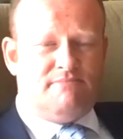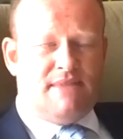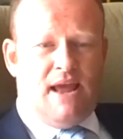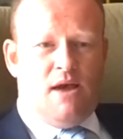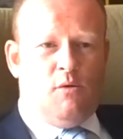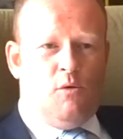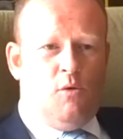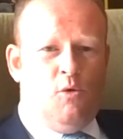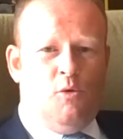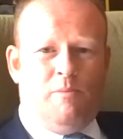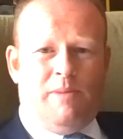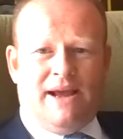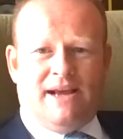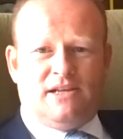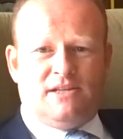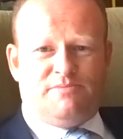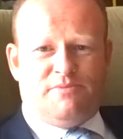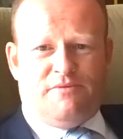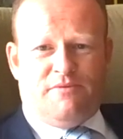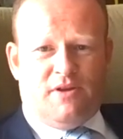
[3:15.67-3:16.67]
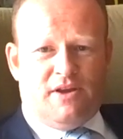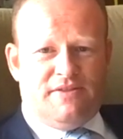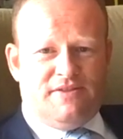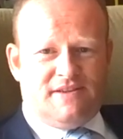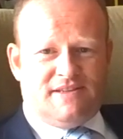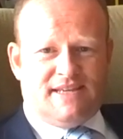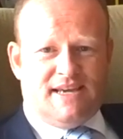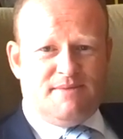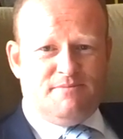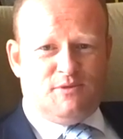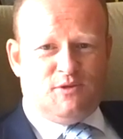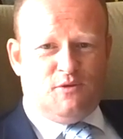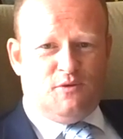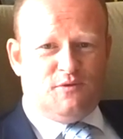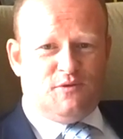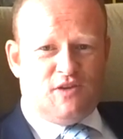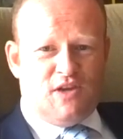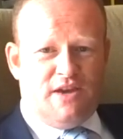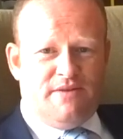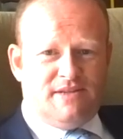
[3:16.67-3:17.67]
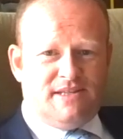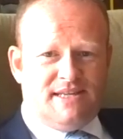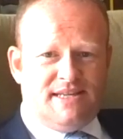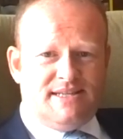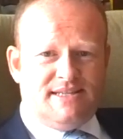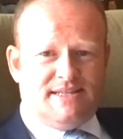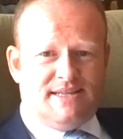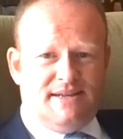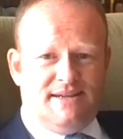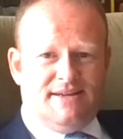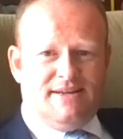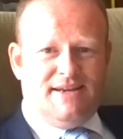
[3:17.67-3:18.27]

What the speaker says: Now, all banks provide the same sort of services.